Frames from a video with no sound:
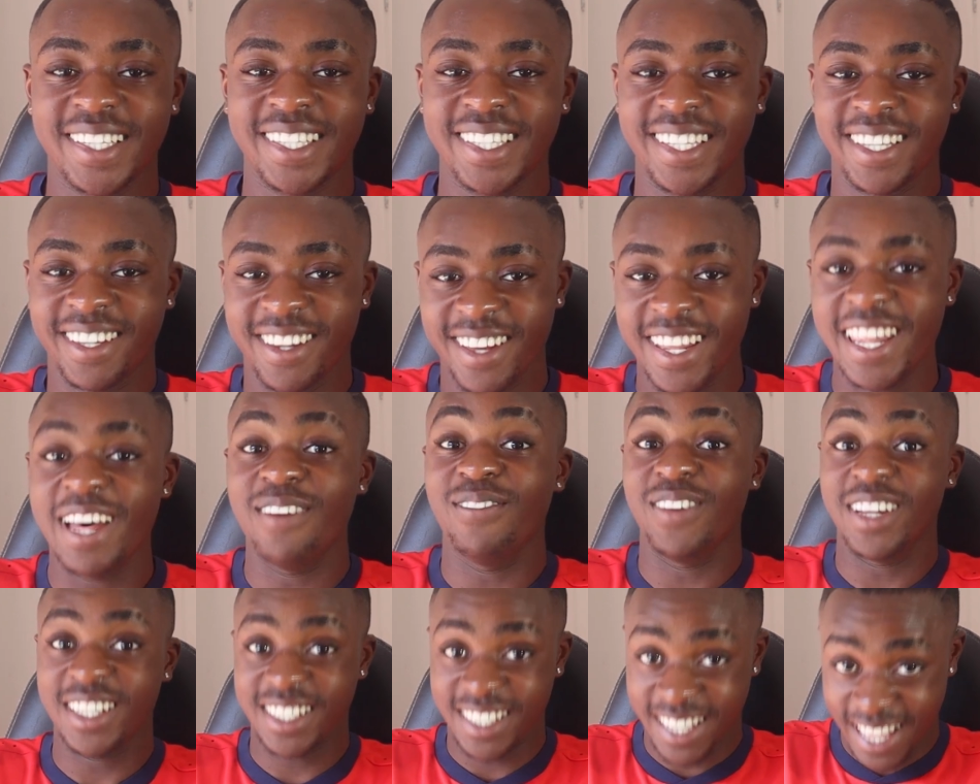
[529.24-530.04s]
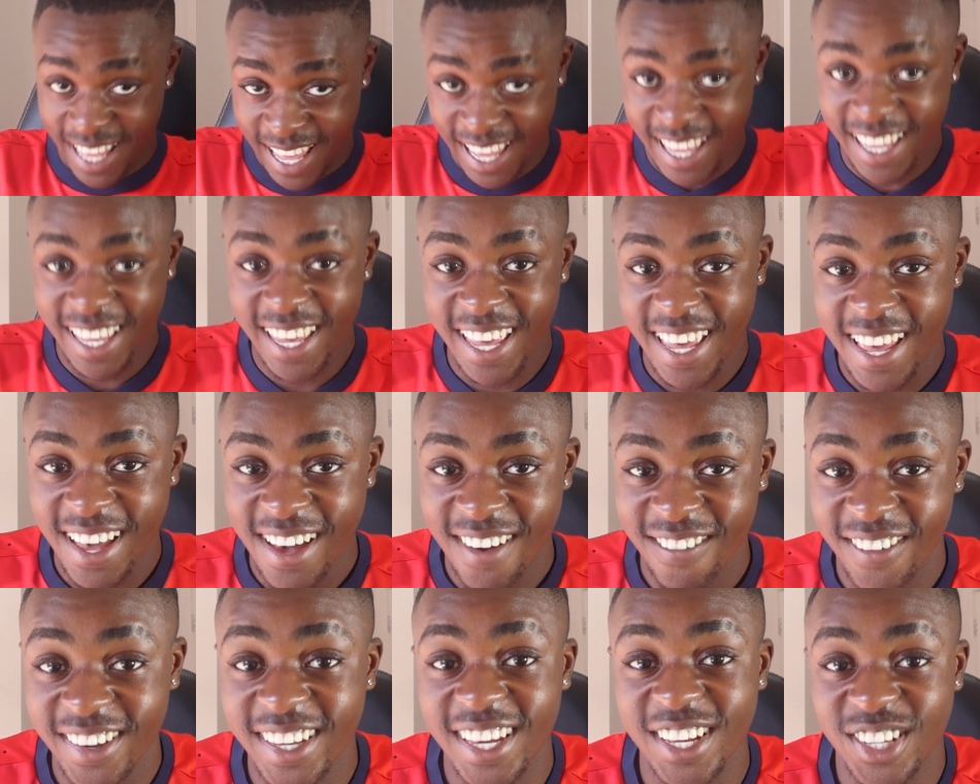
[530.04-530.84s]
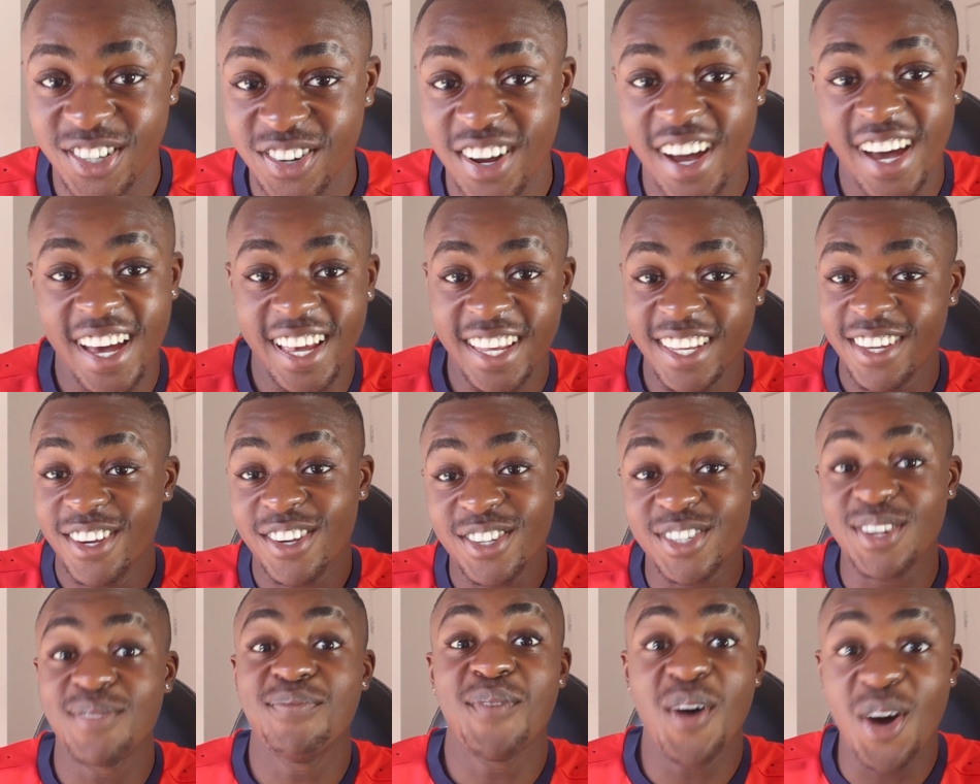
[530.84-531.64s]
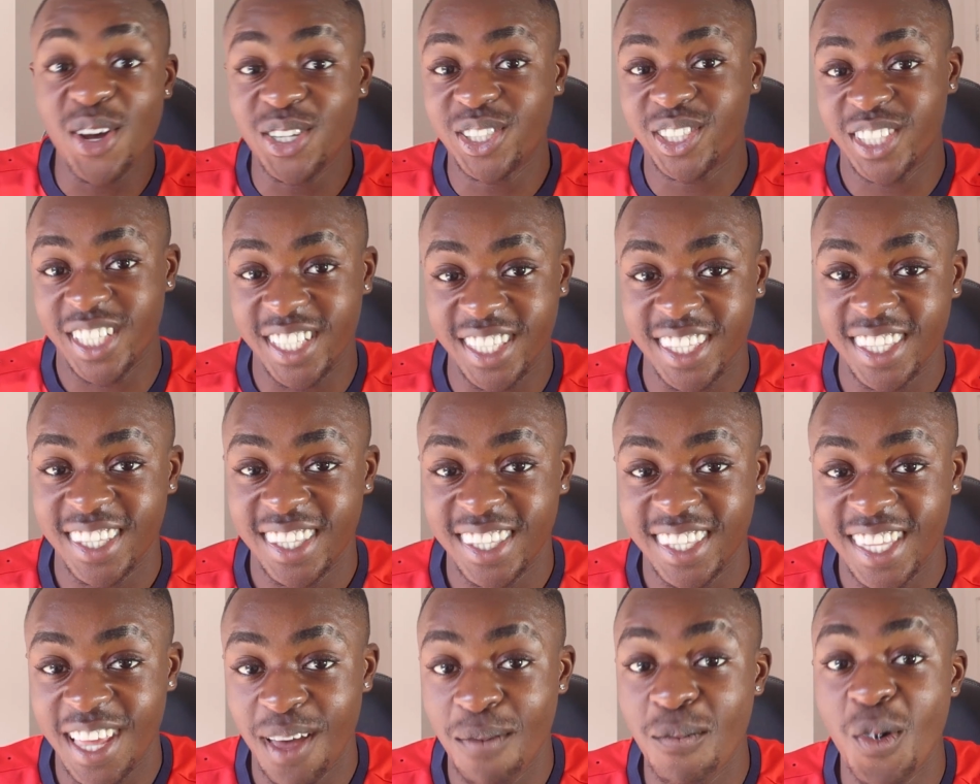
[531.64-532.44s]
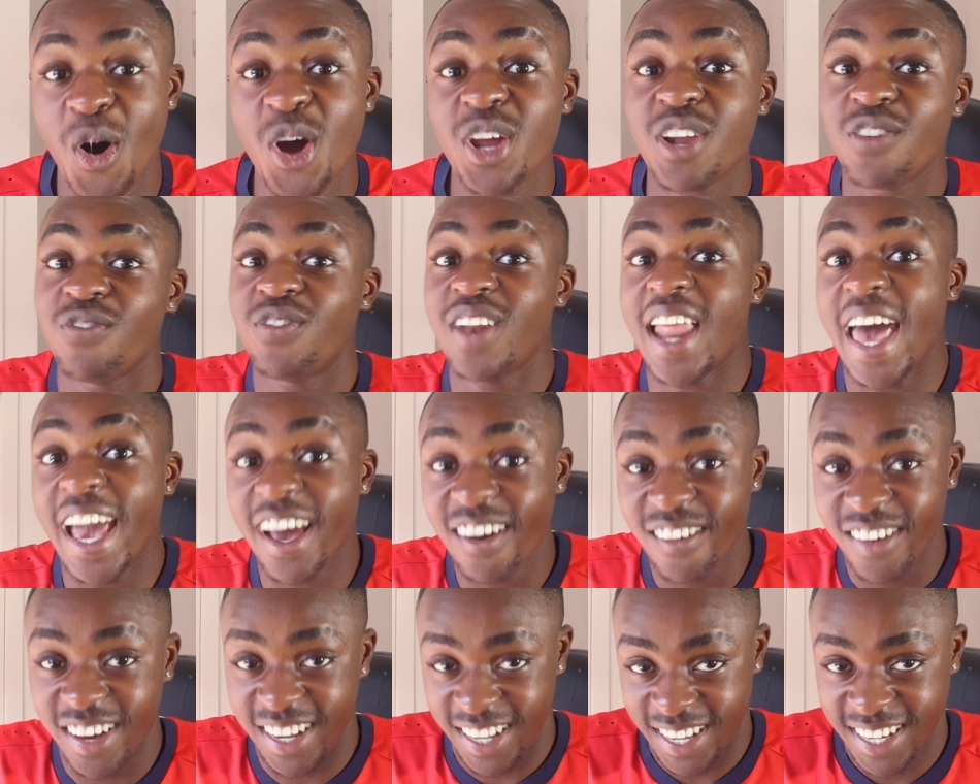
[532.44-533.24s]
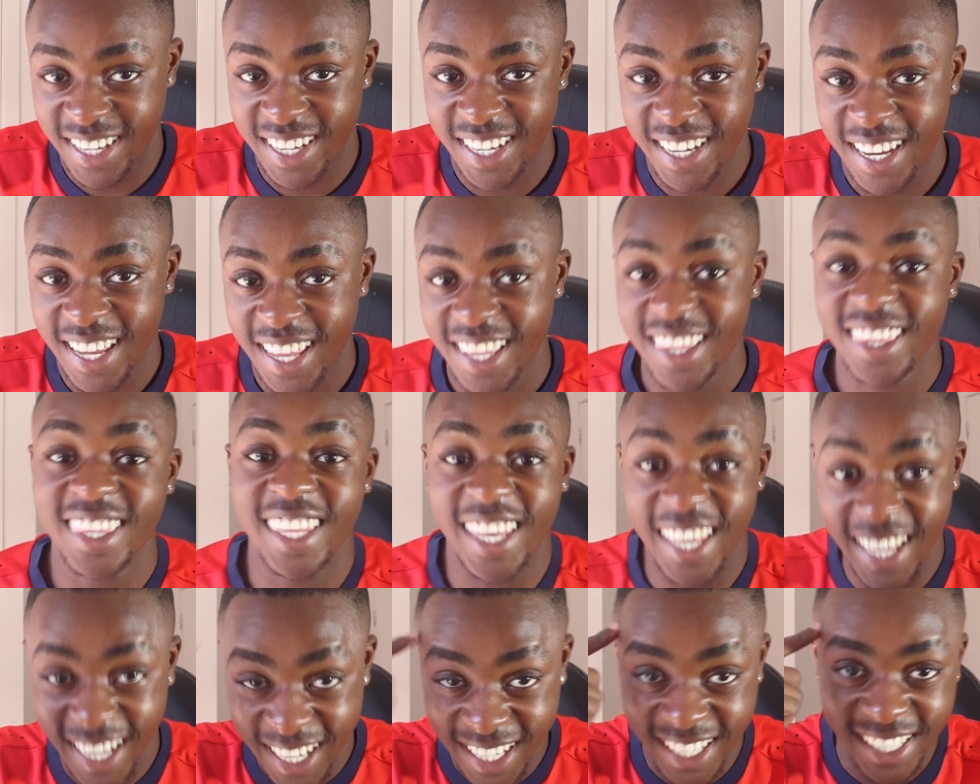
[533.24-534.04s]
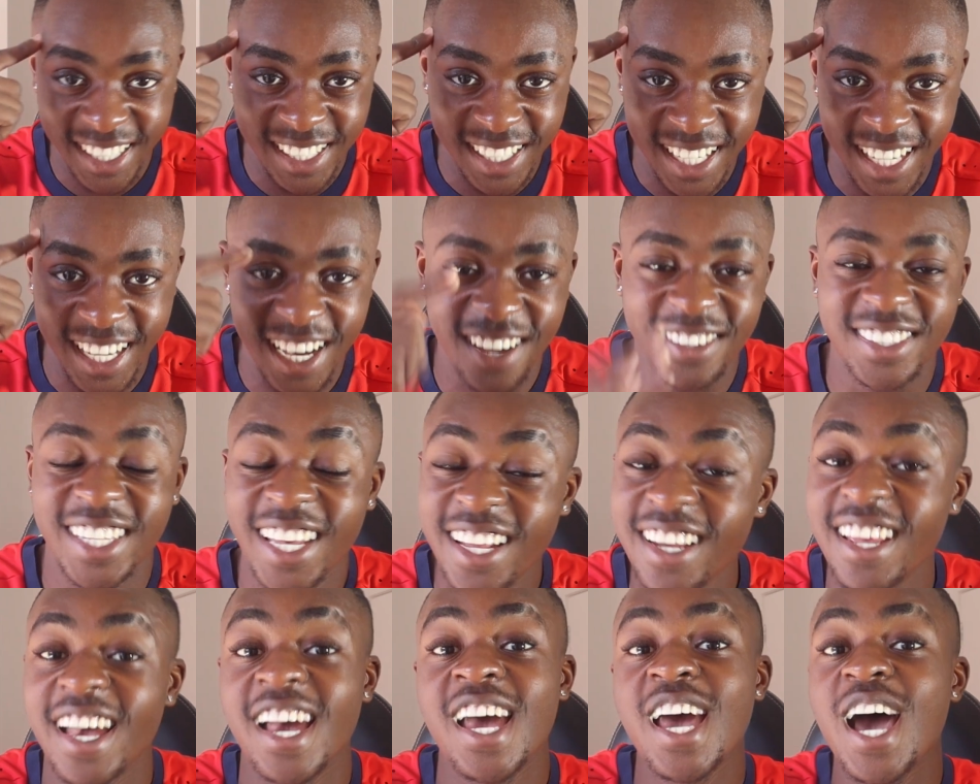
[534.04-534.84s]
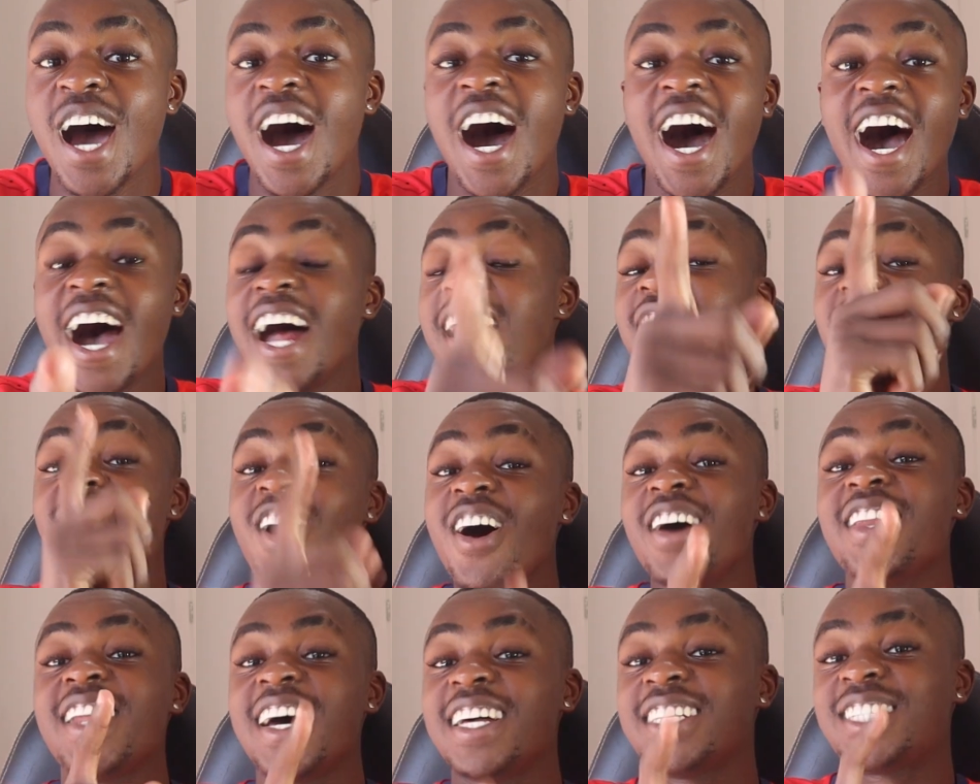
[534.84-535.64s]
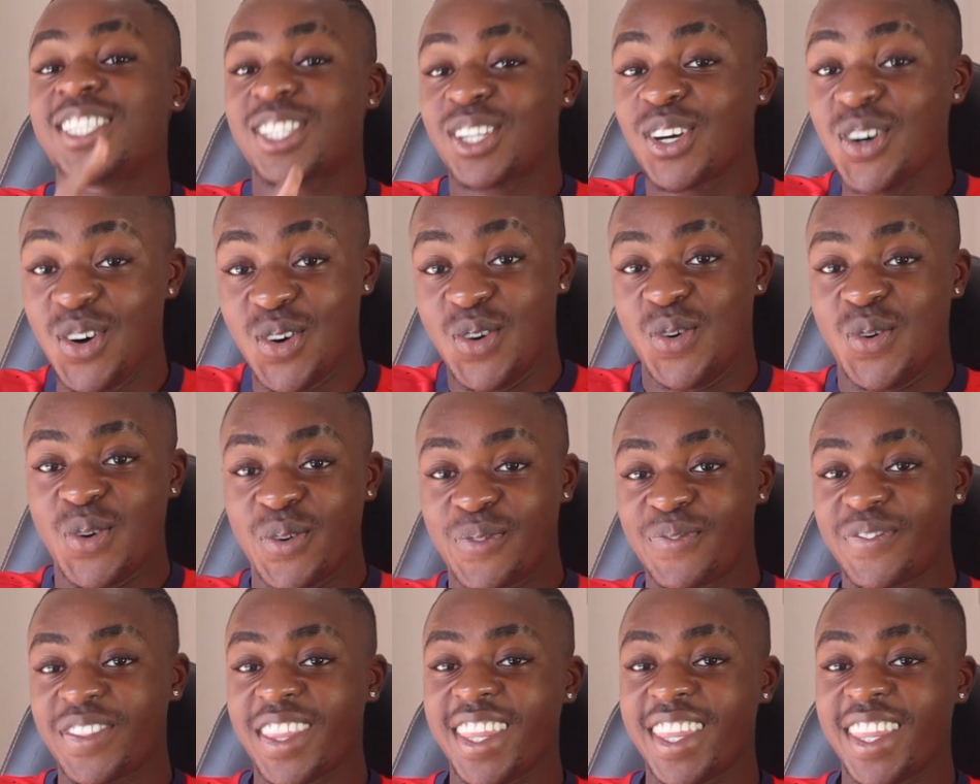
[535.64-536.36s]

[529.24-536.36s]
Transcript: You know, that one's there. When you try to use emotion, the emotive language, the English thing. I'm telling you, I learned at school.